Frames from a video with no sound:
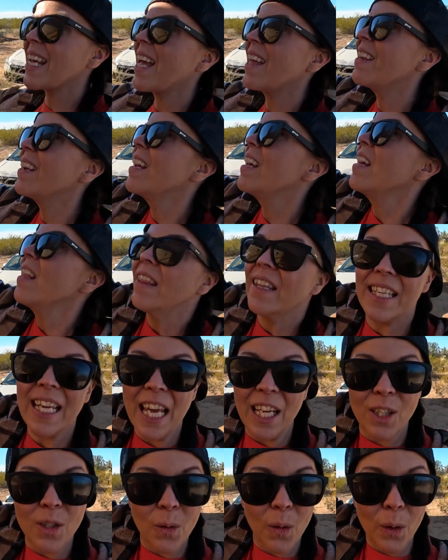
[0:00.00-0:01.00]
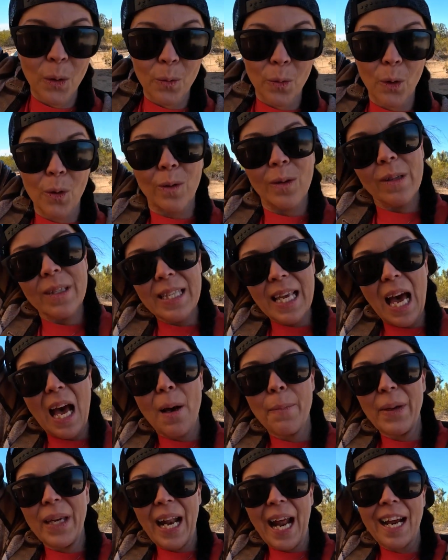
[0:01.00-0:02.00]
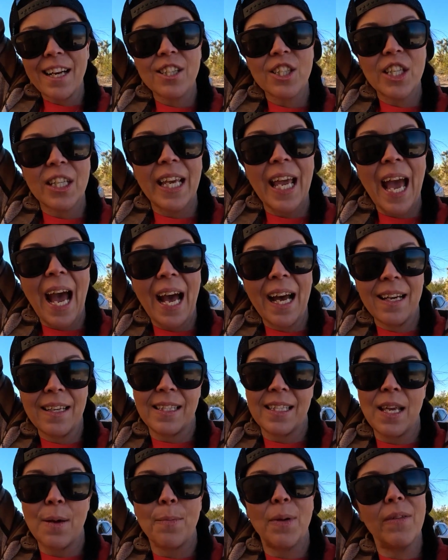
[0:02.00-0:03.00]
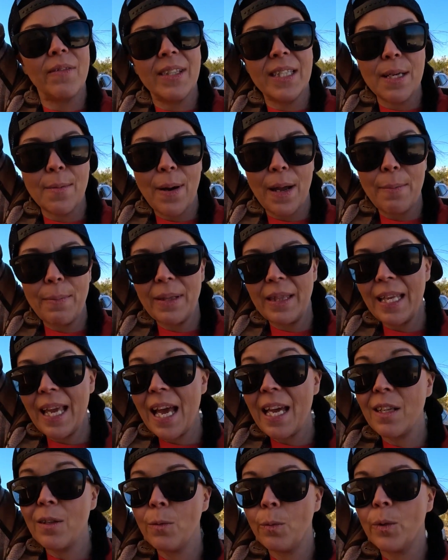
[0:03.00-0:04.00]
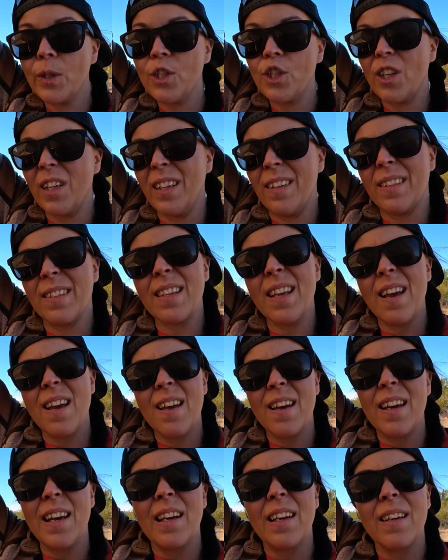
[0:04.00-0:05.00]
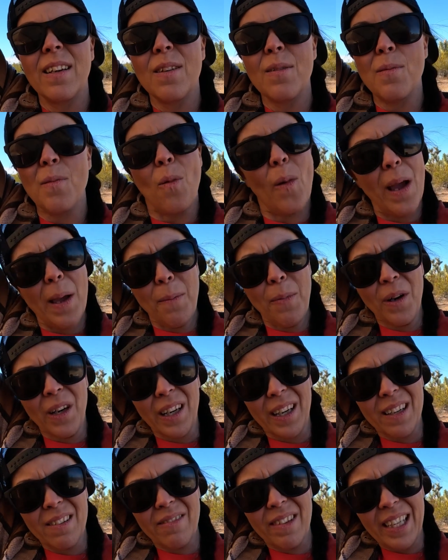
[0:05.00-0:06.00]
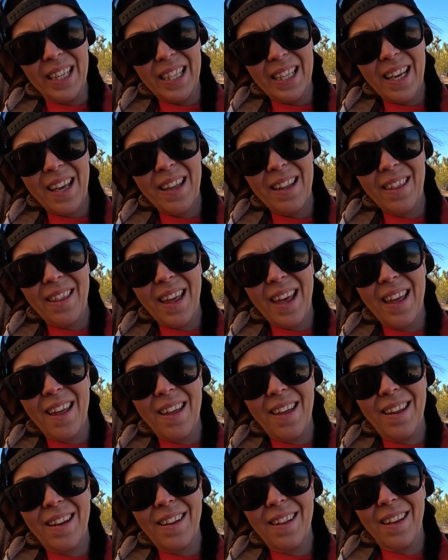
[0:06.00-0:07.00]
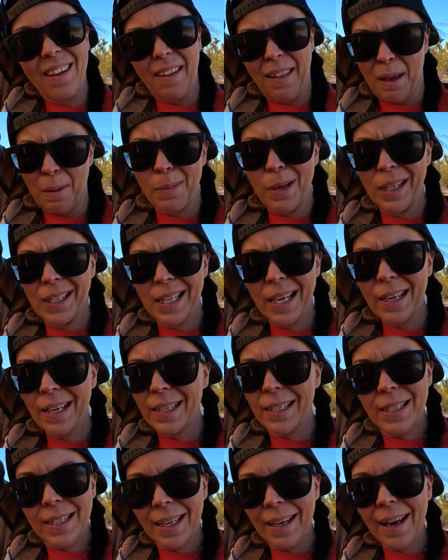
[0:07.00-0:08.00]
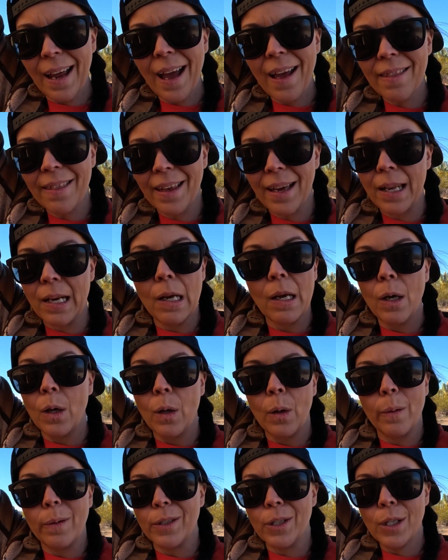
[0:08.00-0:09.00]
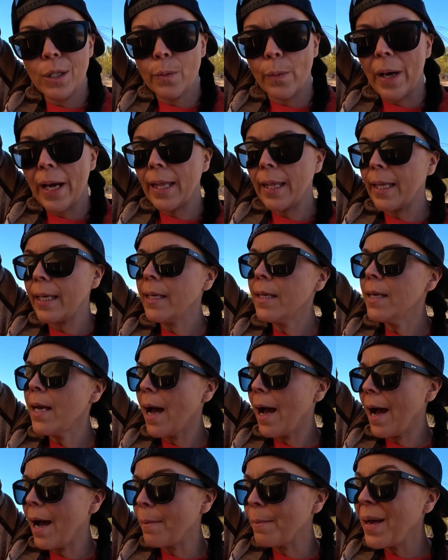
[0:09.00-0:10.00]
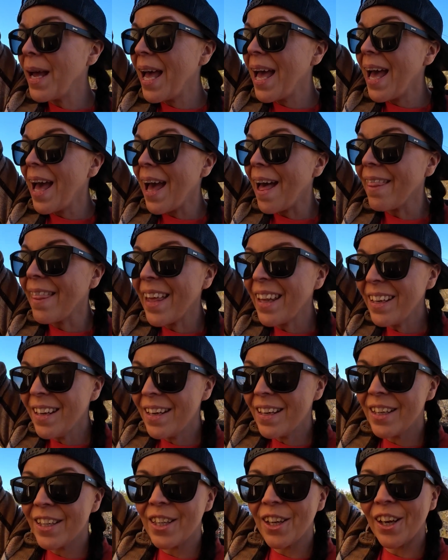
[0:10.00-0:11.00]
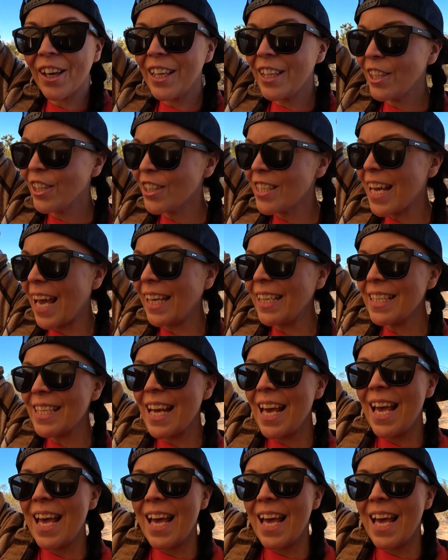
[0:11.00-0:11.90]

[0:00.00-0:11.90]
tent. The tent door rolls up. It actually has a PVC pipe at the end, which is way more convenient than the glamping tent I stayed at, that was just wily. And then here in your tent,